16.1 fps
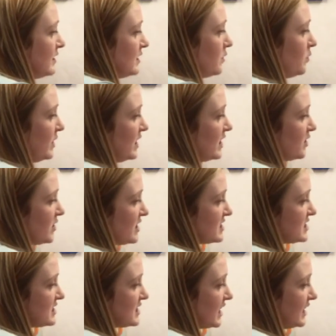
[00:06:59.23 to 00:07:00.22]
We know that
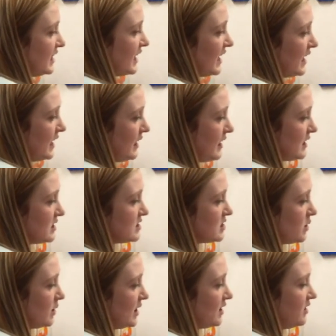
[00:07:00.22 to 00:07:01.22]
sunlight and
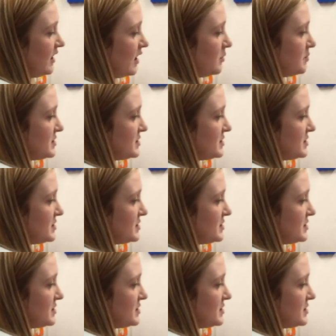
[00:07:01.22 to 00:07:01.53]
soil help